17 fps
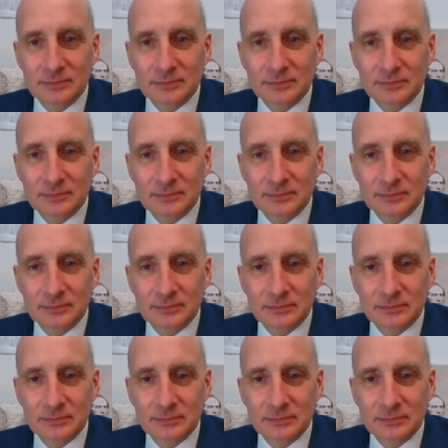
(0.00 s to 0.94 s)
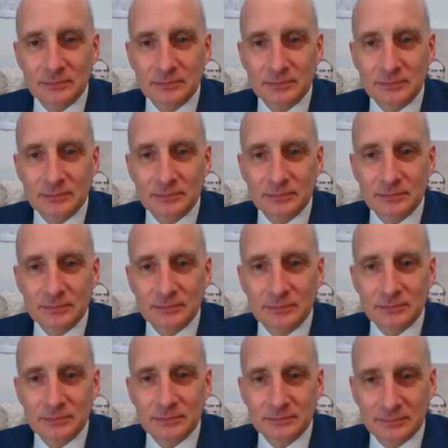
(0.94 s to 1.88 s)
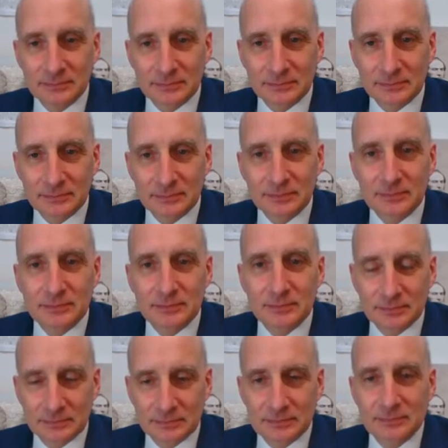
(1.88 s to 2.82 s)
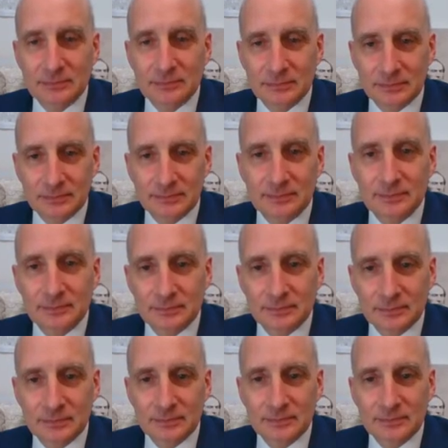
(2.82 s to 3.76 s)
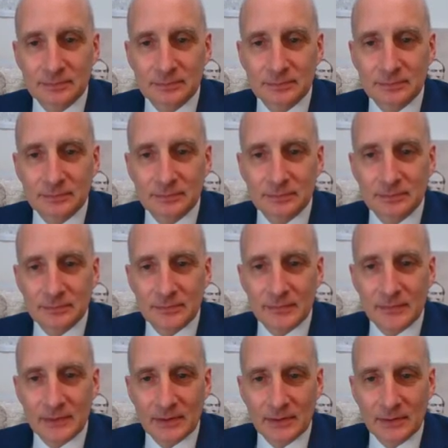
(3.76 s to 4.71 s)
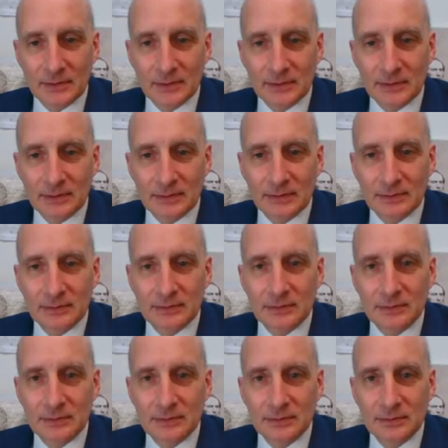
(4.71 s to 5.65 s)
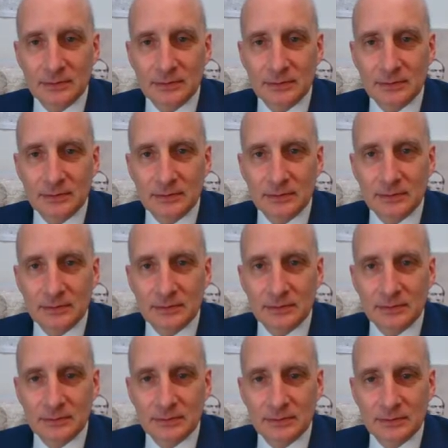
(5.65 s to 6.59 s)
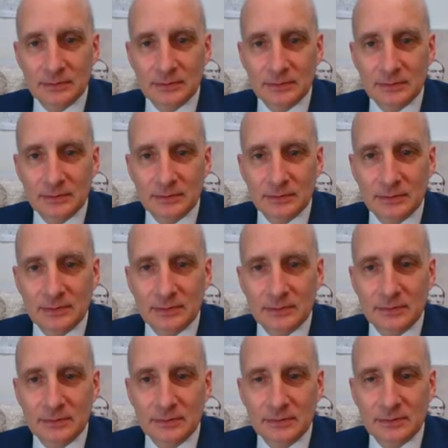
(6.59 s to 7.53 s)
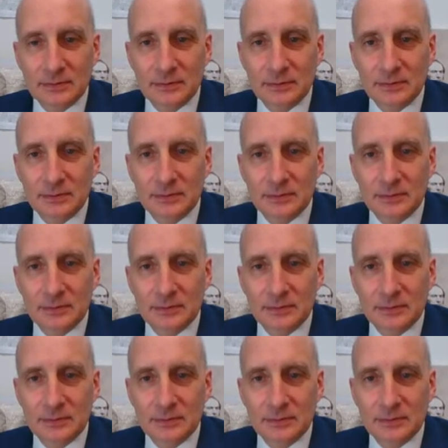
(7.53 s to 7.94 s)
(not speaking)